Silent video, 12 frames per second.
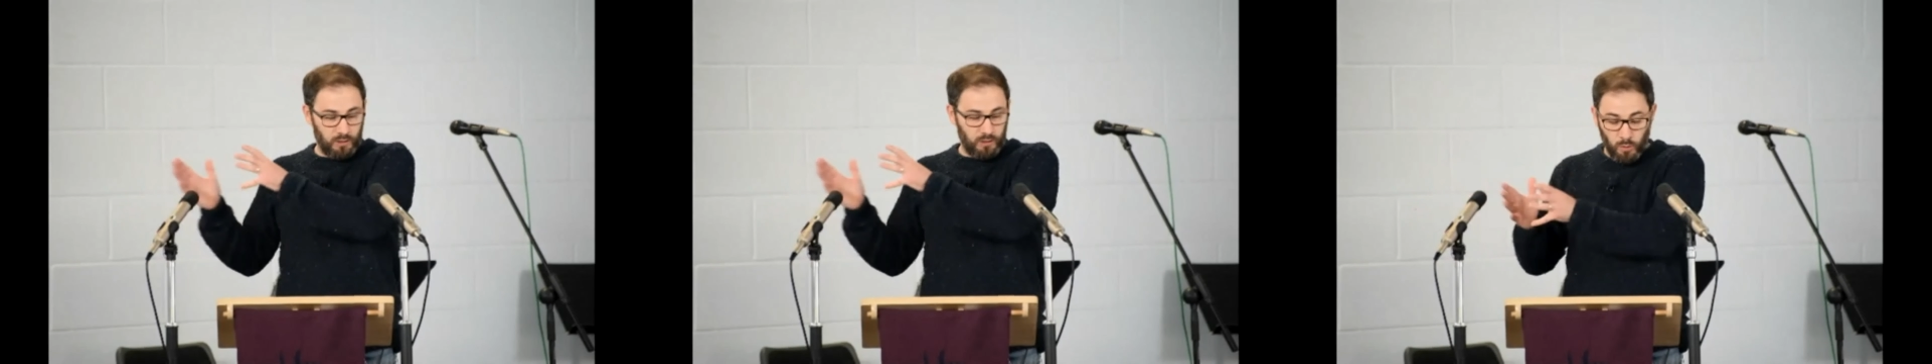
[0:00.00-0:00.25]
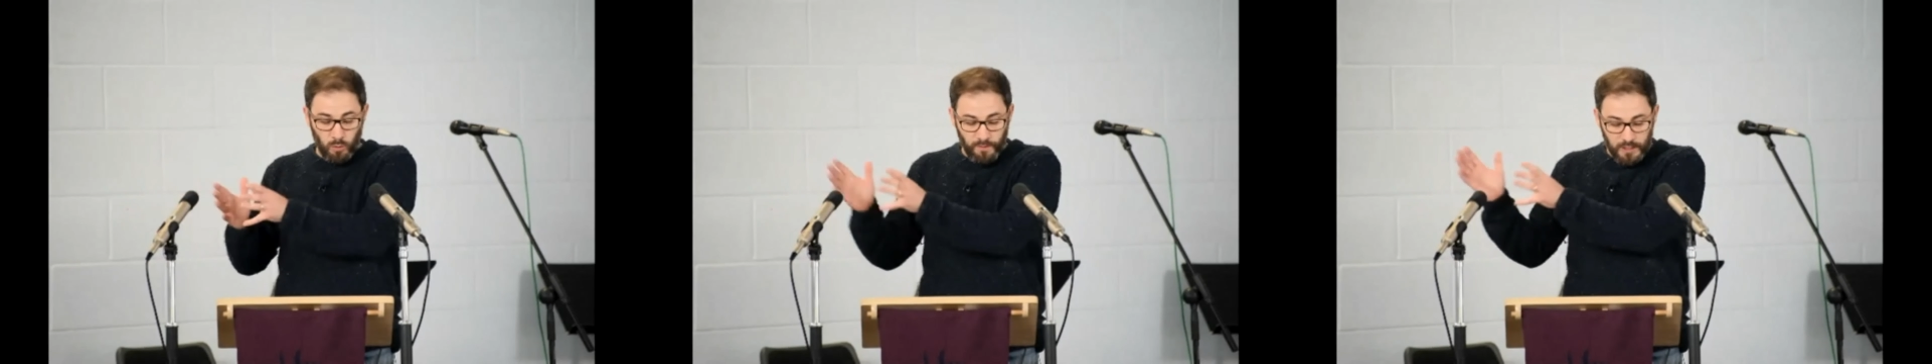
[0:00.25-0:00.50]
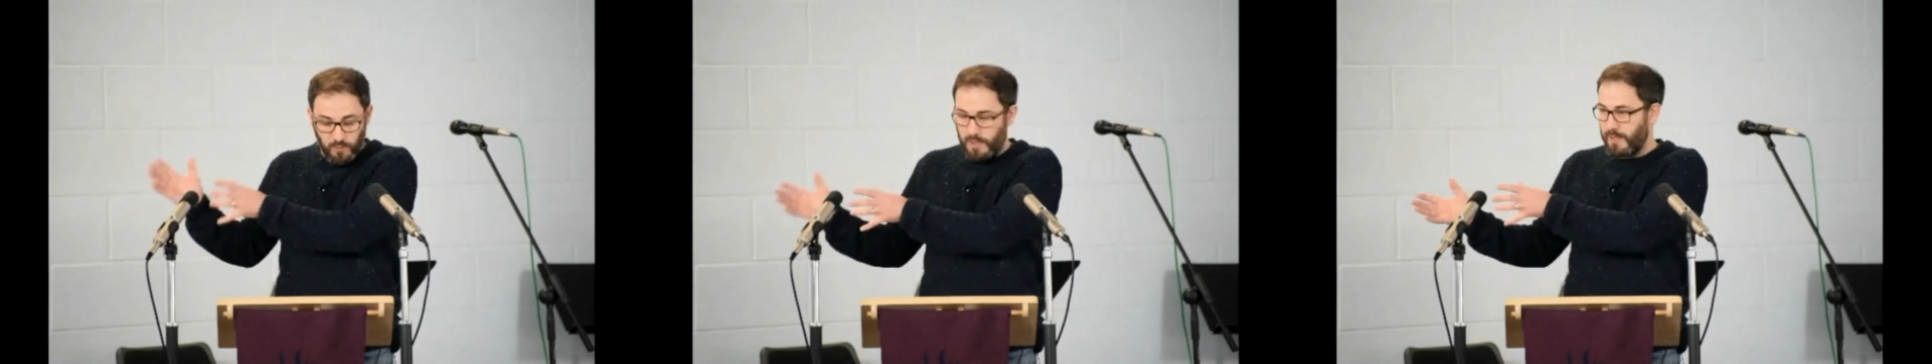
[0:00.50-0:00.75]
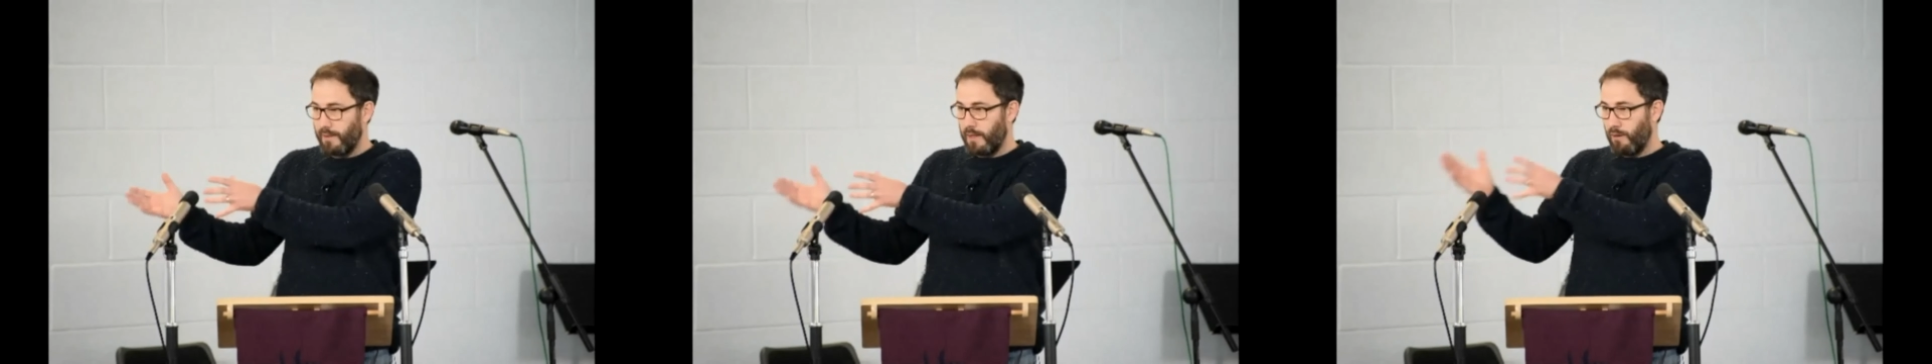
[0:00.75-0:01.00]
story of Ezra
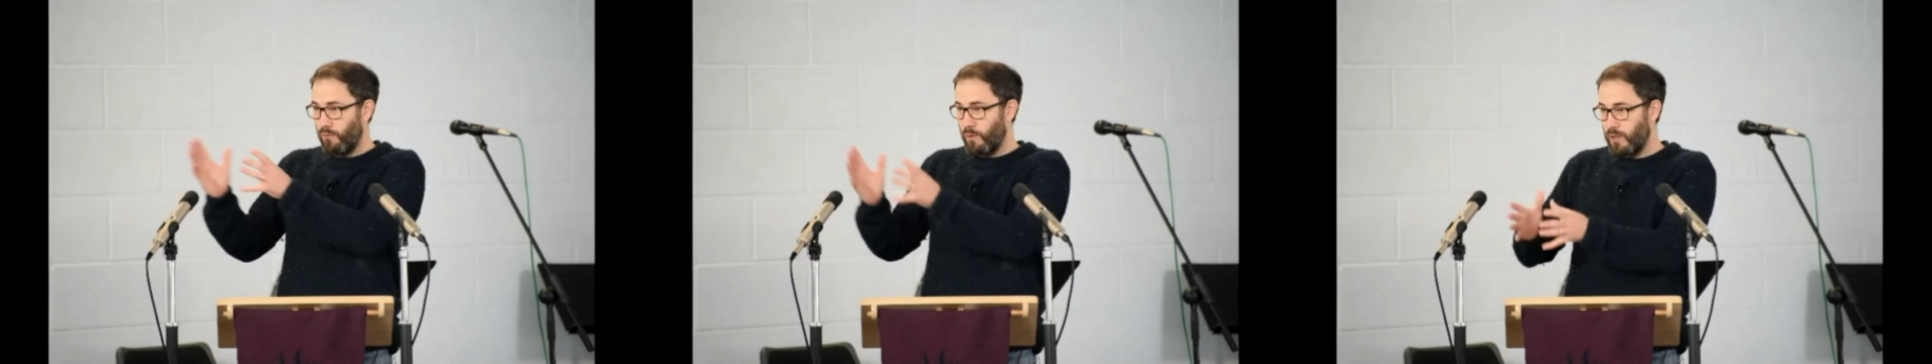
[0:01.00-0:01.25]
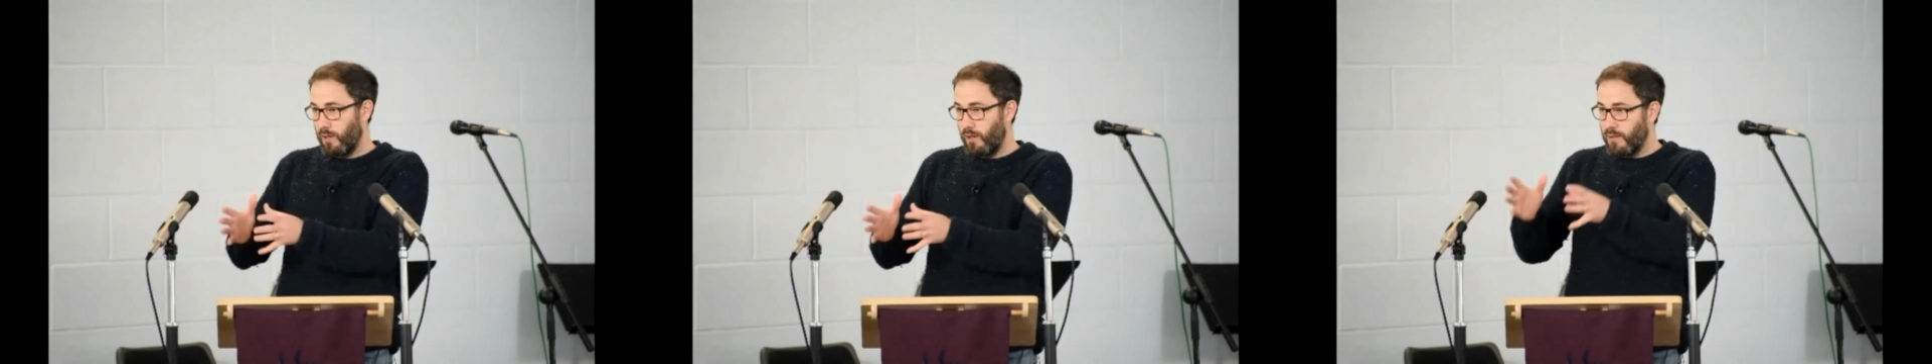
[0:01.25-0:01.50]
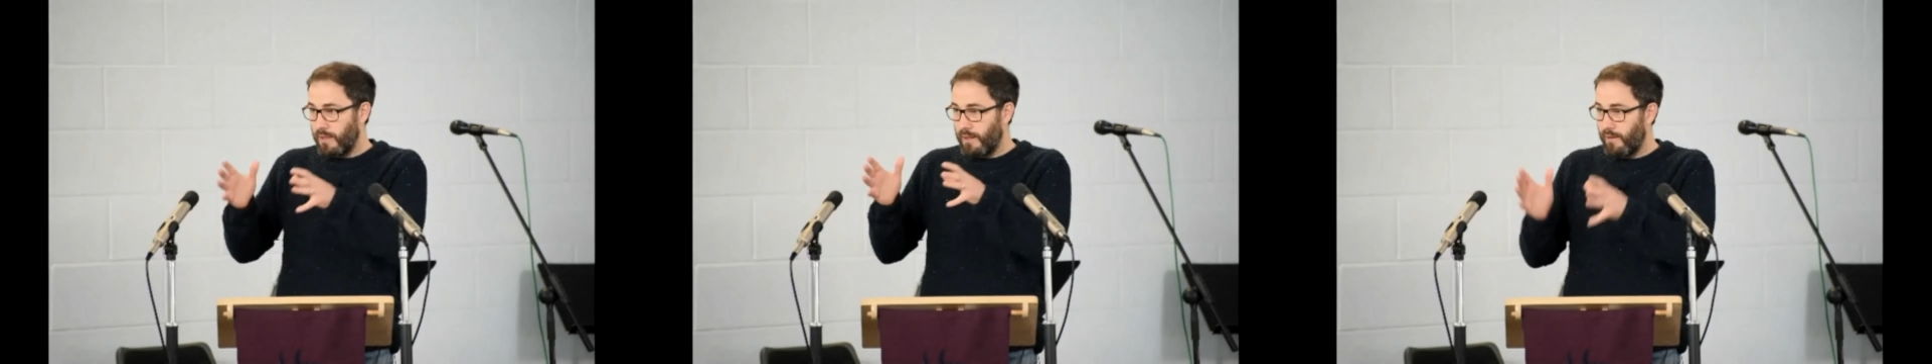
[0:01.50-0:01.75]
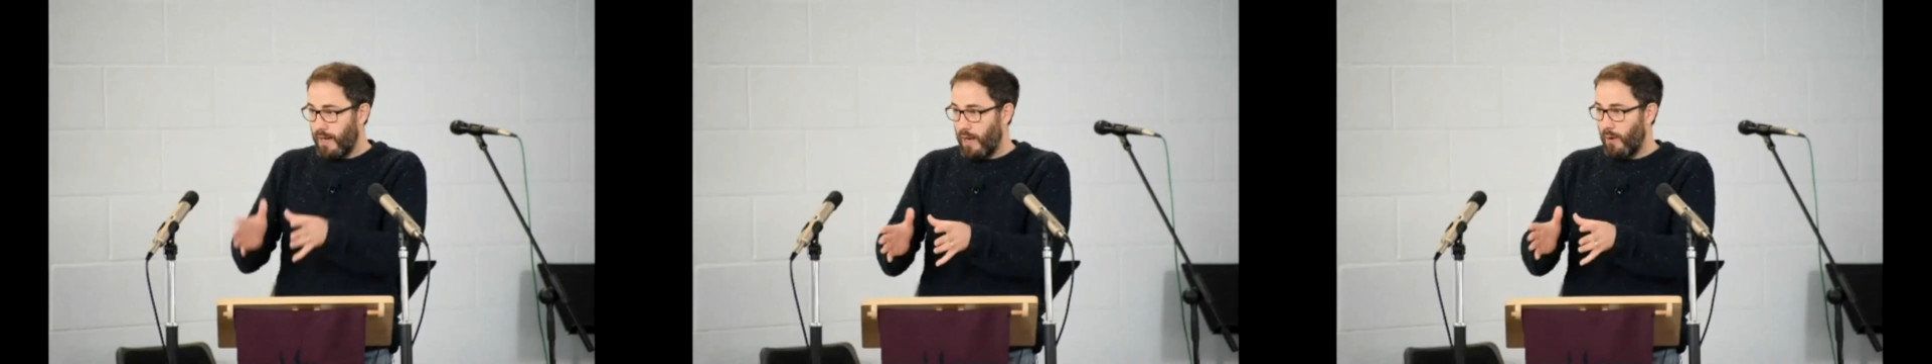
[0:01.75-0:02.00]
is that they have returned, and they
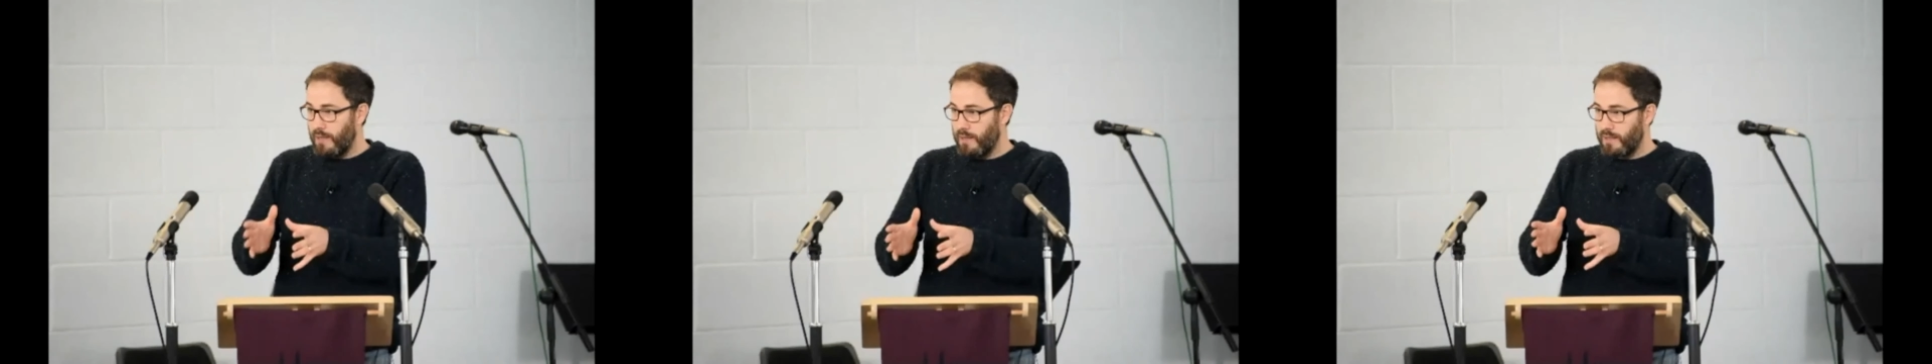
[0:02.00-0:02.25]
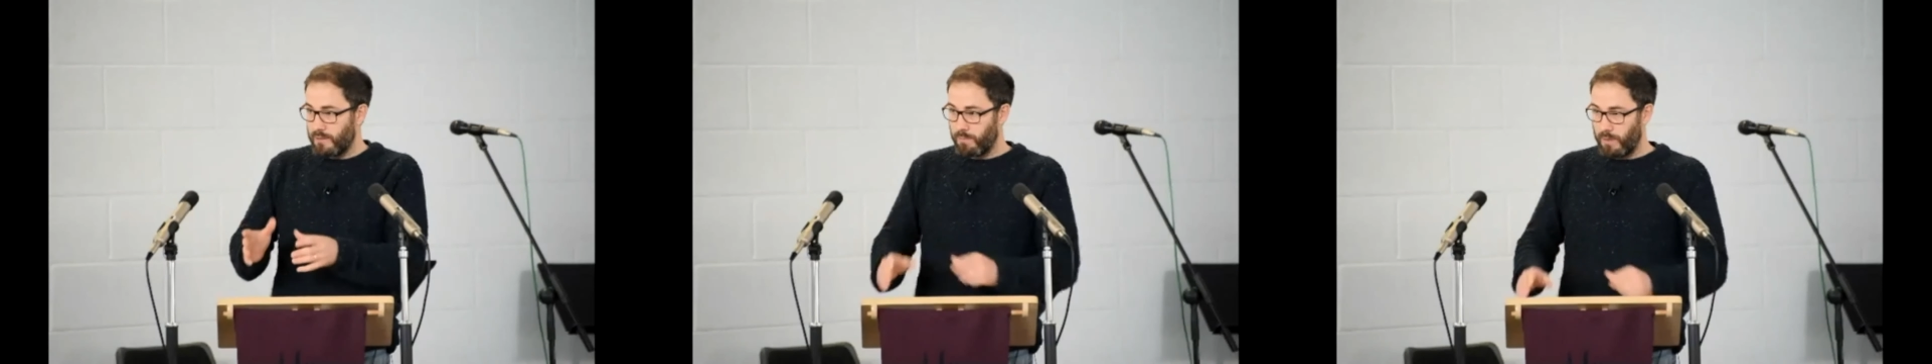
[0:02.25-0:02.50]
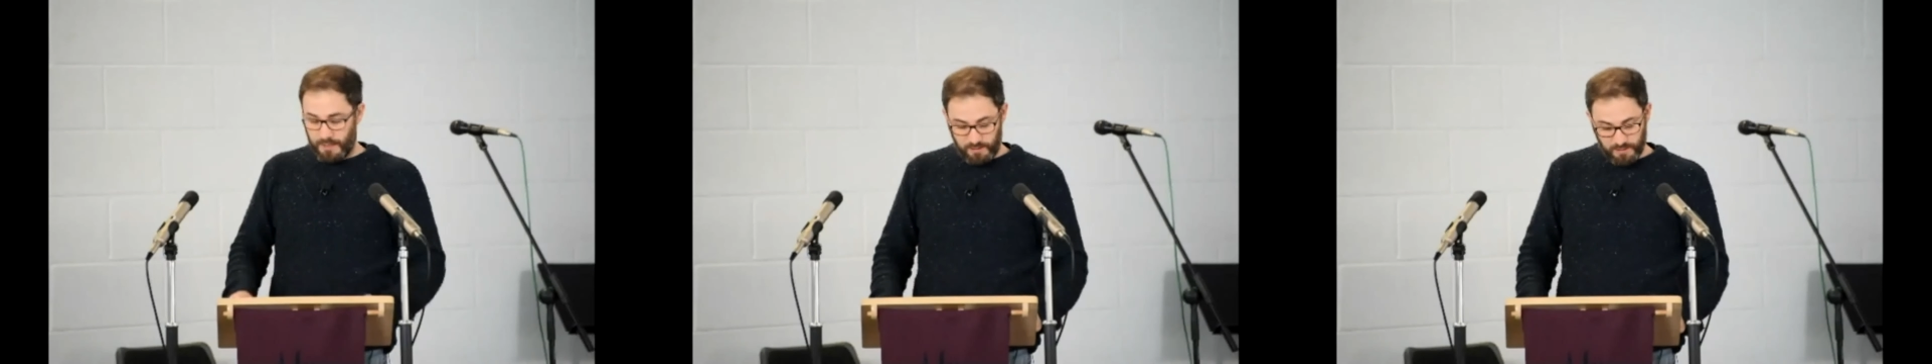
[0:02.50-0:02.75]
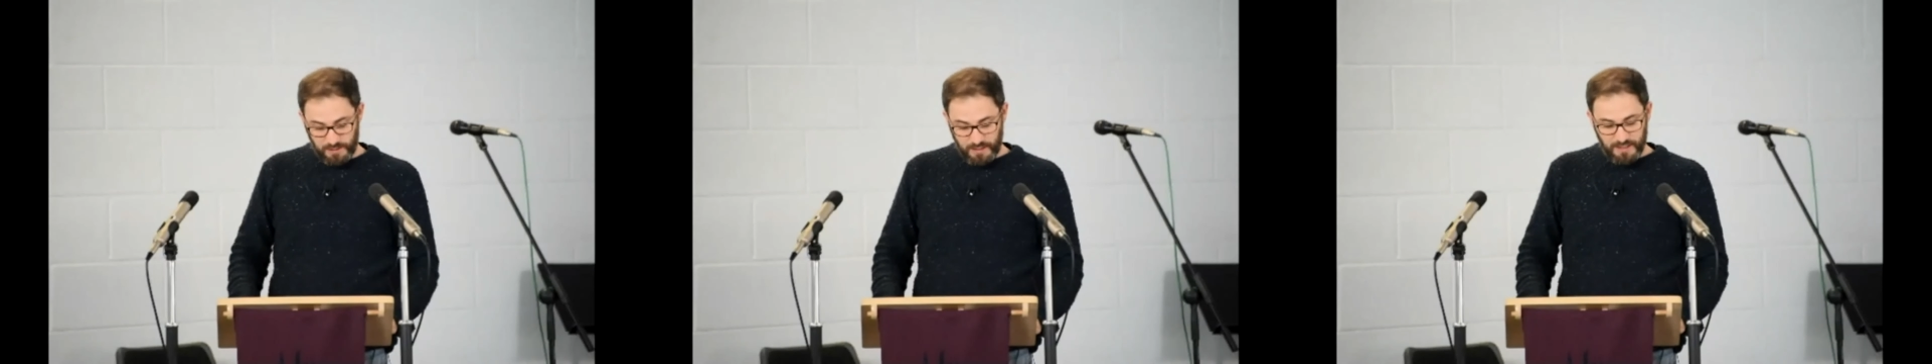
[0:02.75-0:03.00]
are now in this
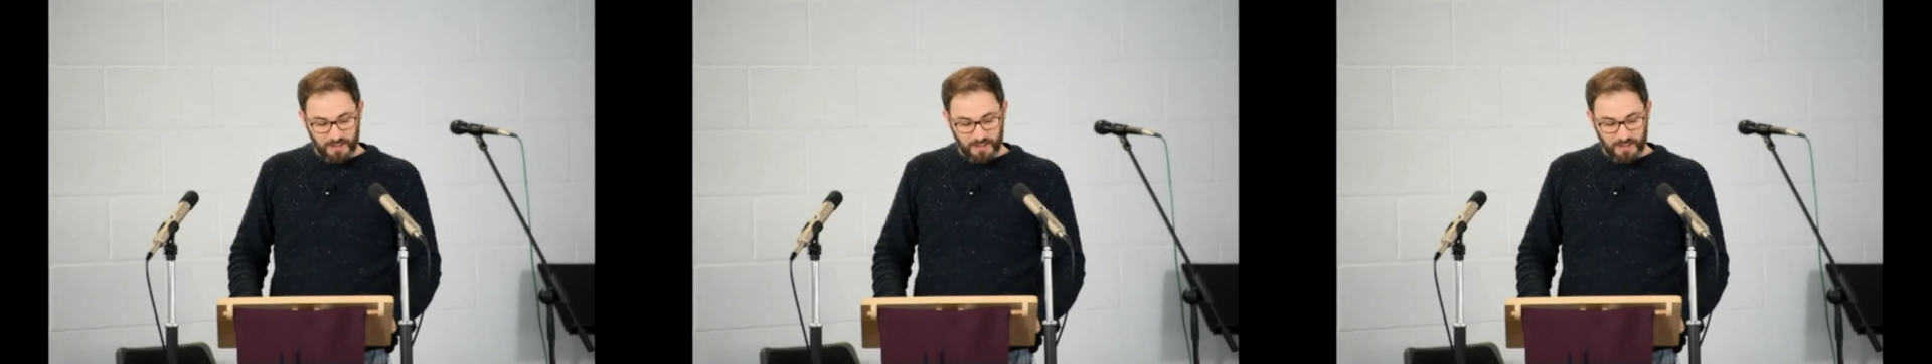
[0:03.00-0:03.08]
place,